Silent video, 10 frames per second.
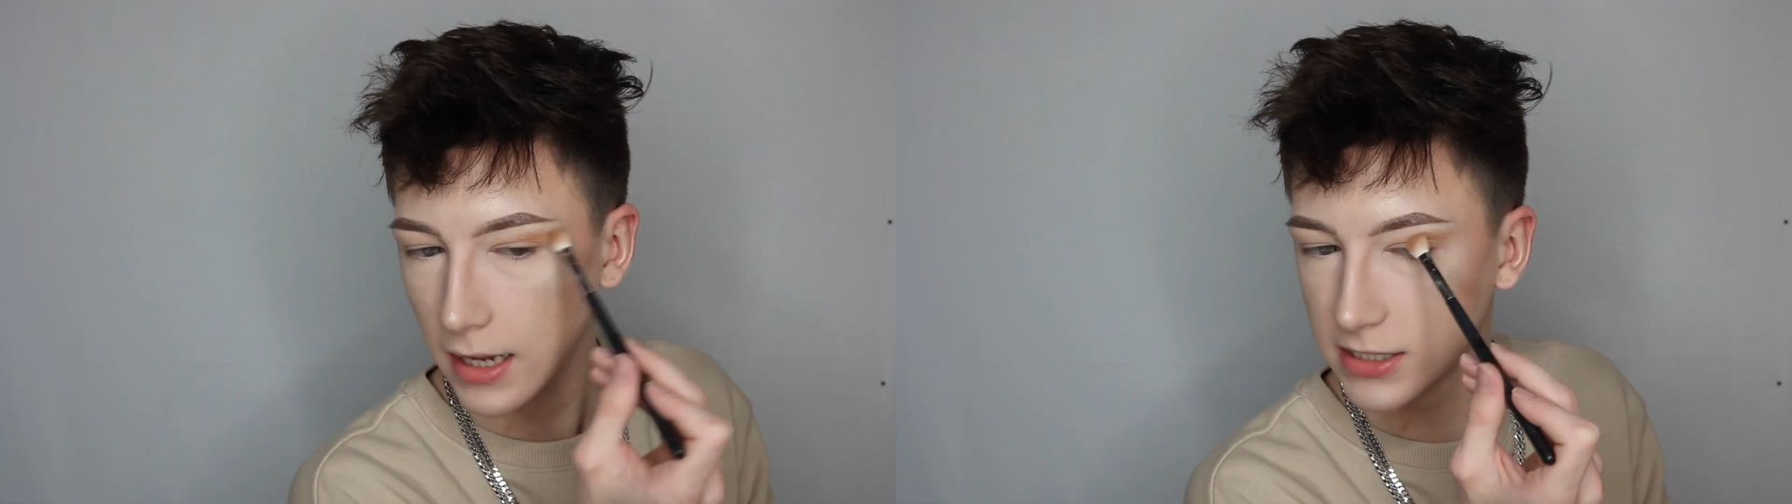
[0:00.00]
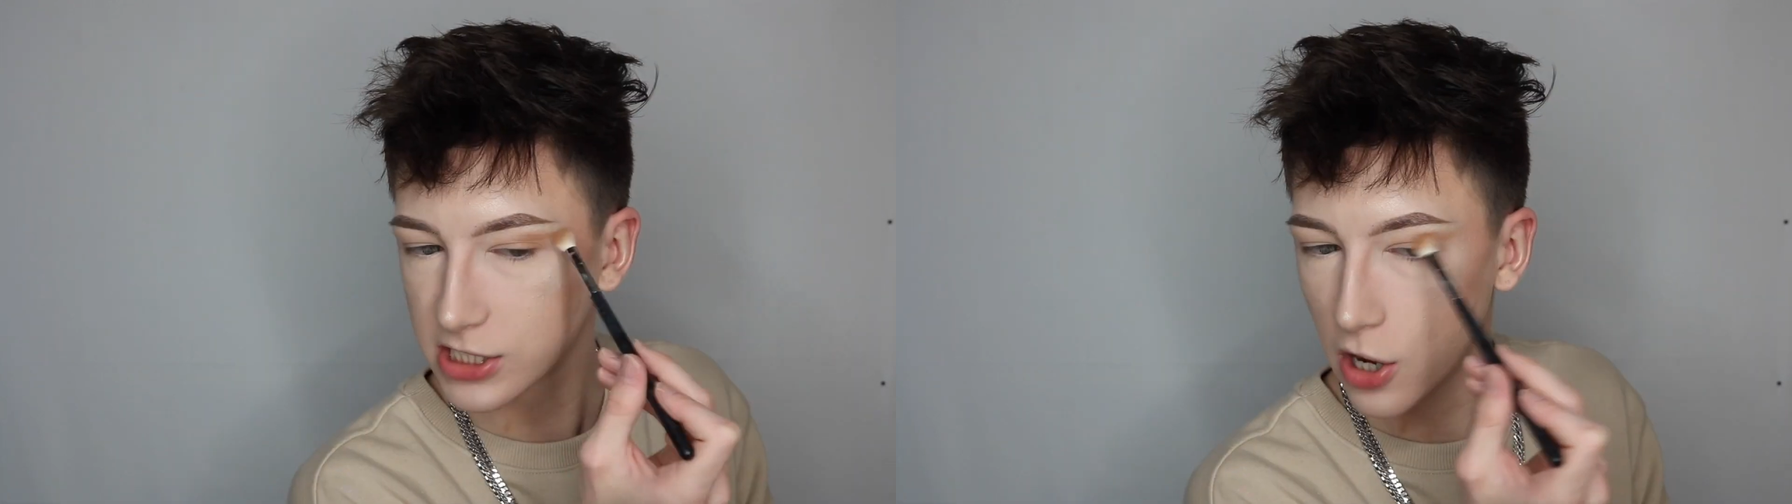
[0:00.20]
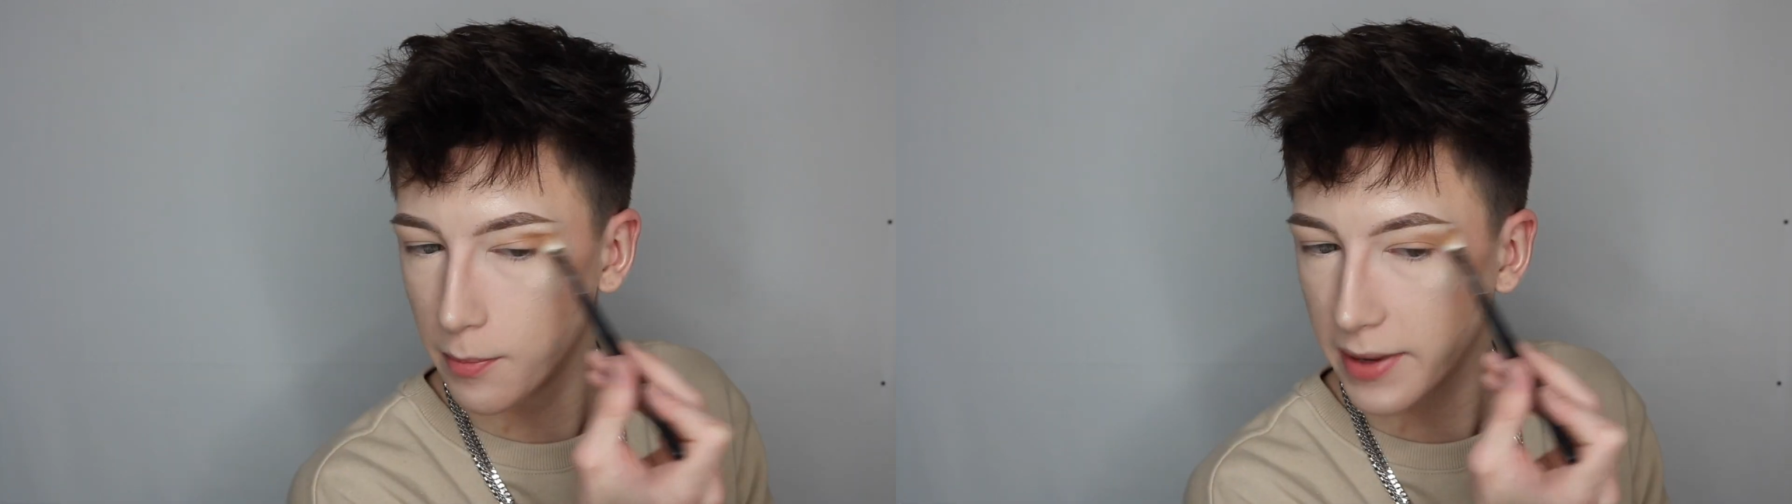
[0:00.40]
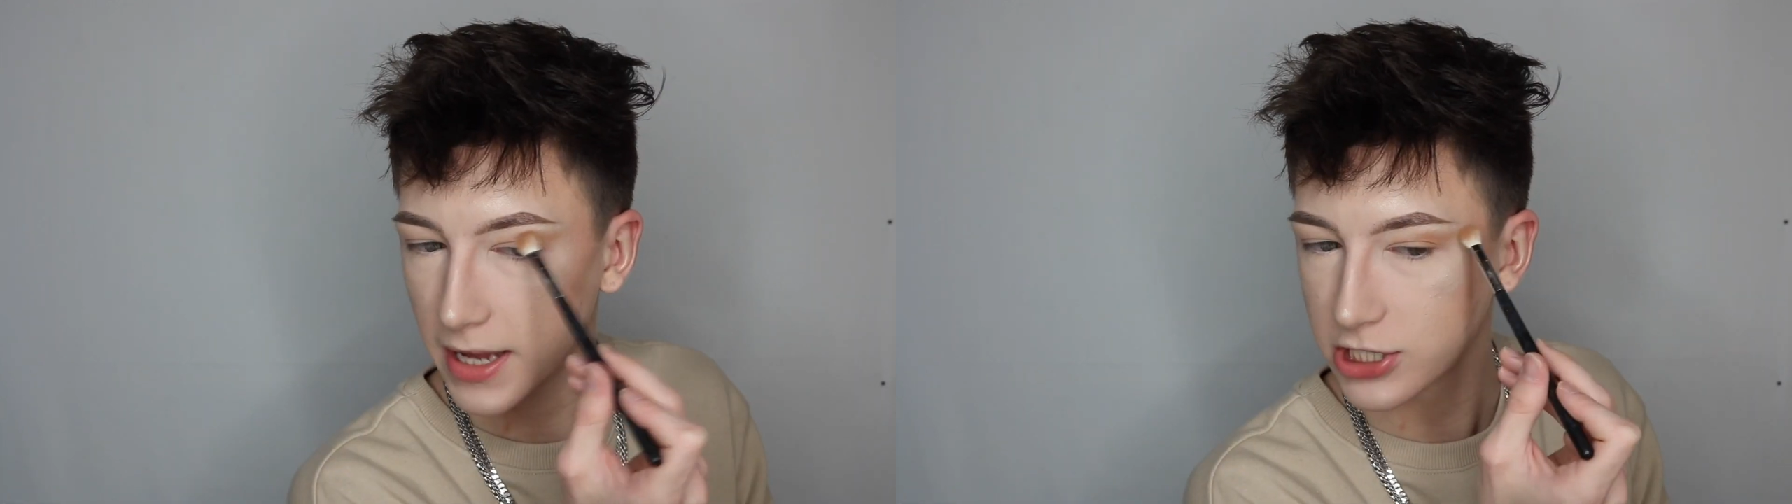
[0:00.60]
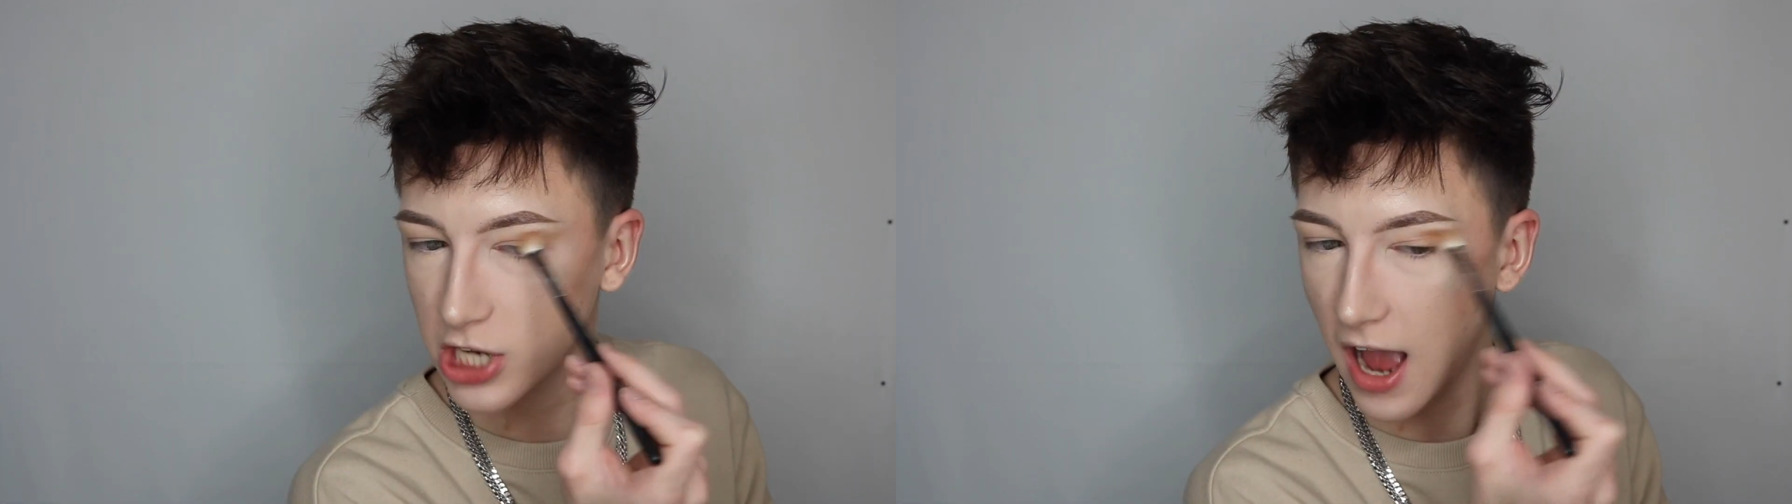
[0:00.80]
And so,
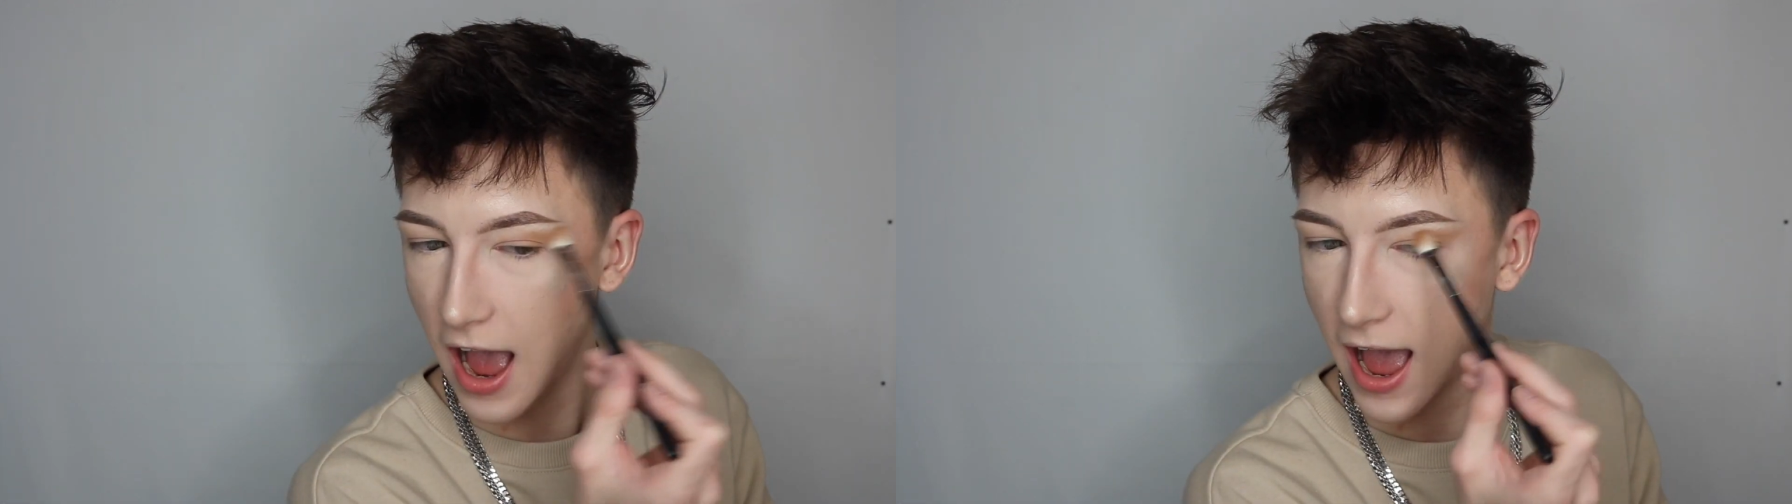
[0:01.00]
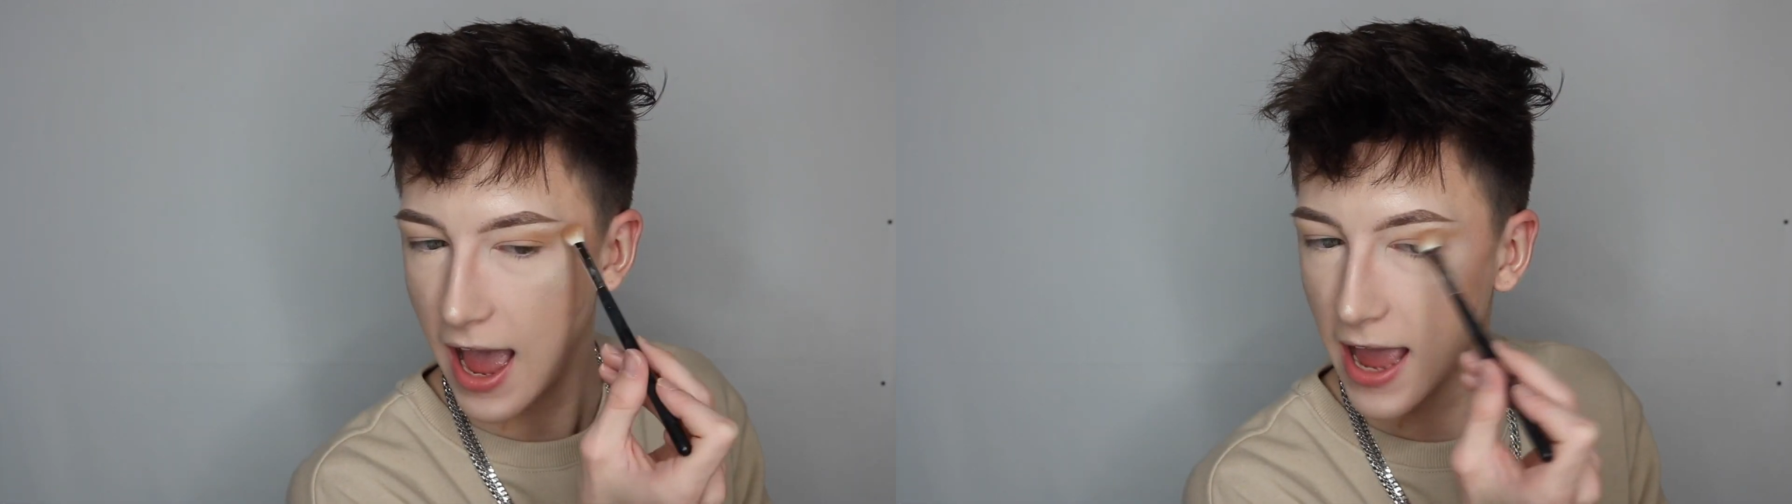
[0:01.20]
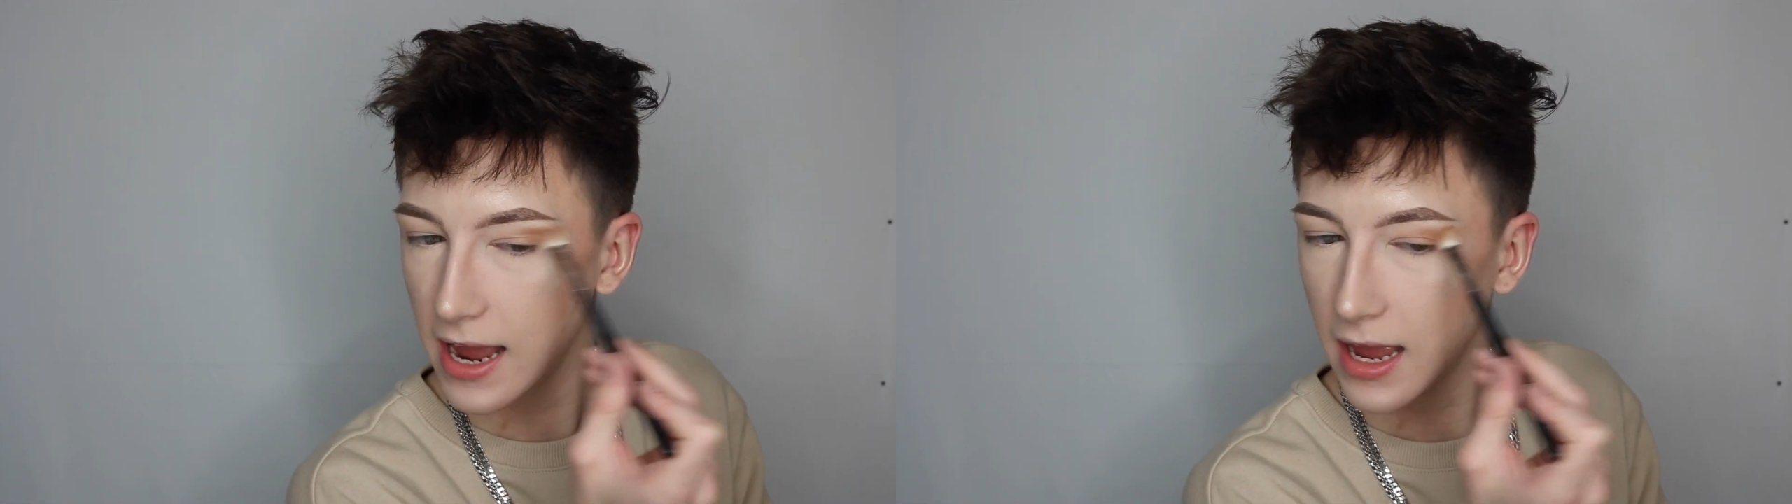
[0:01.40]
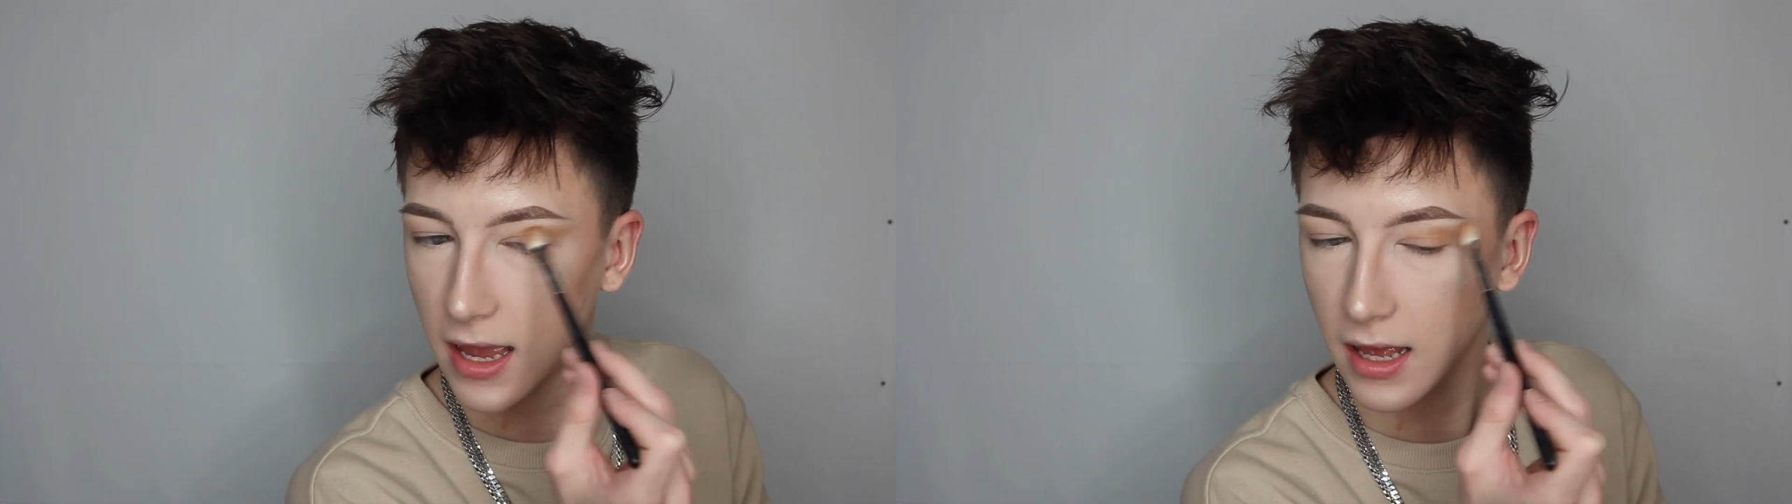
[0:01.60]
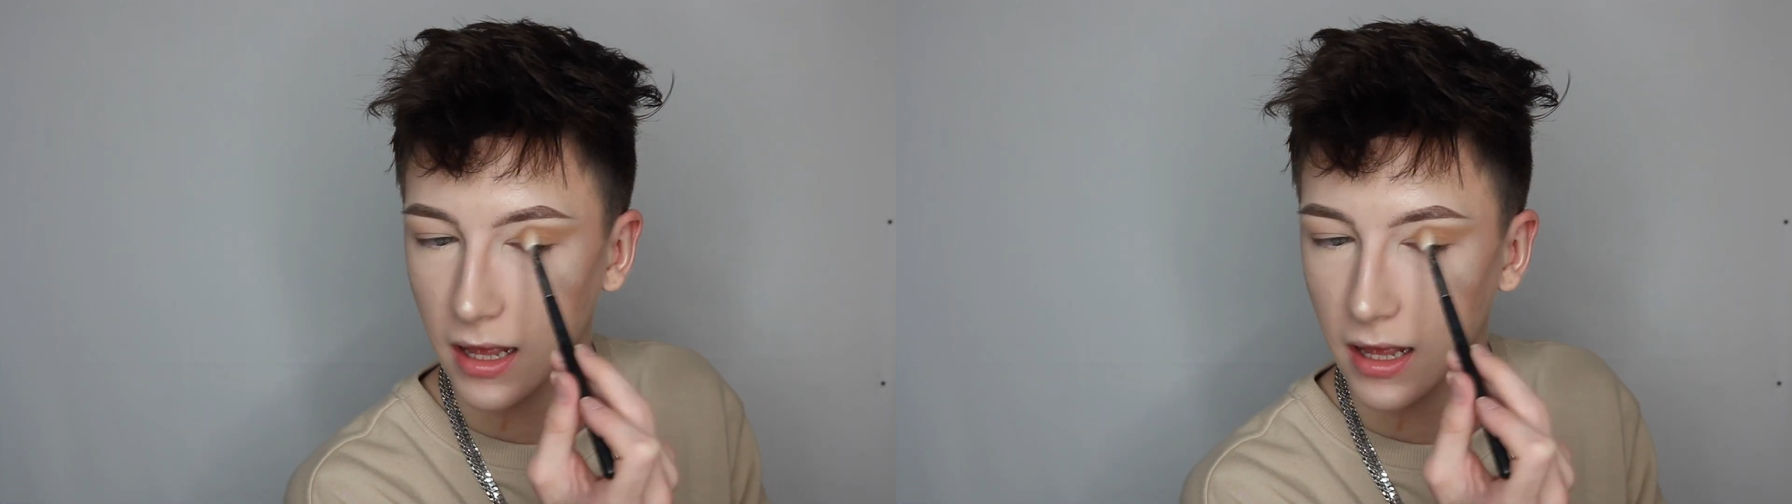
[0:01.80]
bitch, I